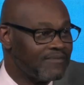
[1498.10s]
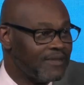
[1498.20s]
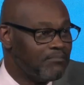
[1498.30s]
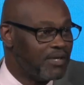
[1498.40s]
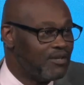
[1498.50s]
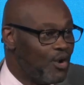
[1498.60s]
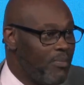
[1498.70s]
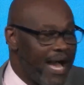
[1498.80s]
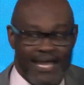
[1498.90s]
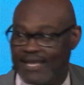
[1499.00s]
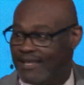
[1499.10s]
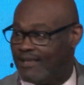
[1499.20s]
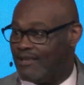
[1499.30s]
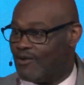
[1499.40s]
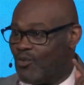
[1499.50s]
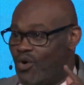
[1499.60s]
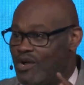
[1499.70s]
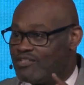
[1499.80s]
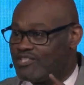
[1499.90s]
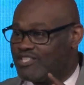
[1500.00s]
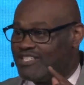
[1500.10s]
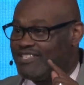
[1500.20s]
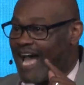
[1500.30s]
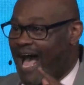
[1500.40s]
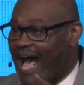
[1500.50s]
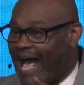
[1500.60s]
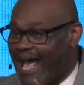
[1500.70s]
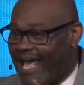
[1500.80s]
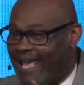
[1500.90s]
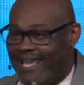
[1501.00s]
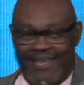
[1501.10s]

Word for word: but nobody wants to die